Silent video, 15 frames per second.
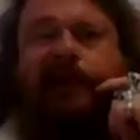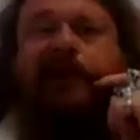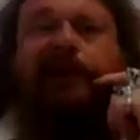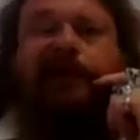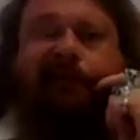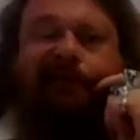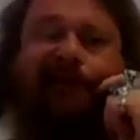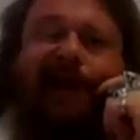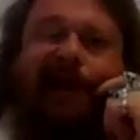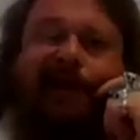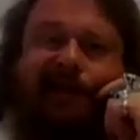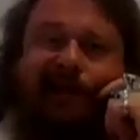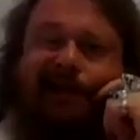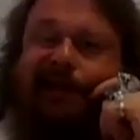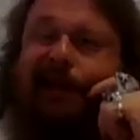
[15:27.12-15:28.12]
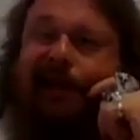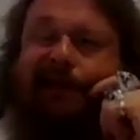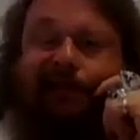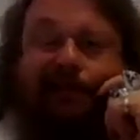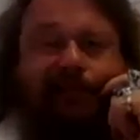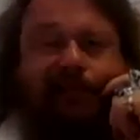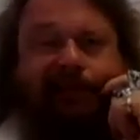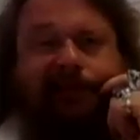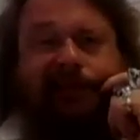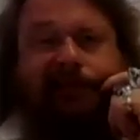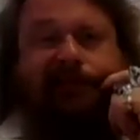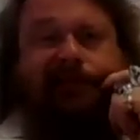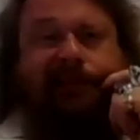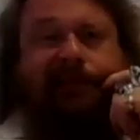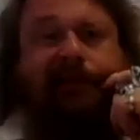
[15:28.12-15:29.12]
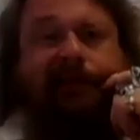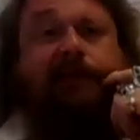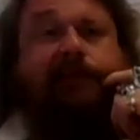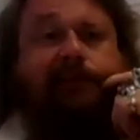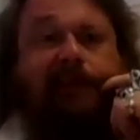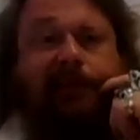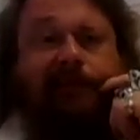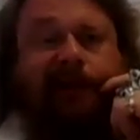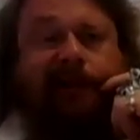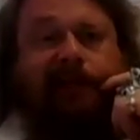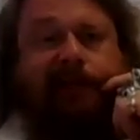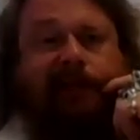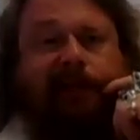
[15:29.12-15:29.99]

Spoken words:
we can advise and tell them if something could be redone.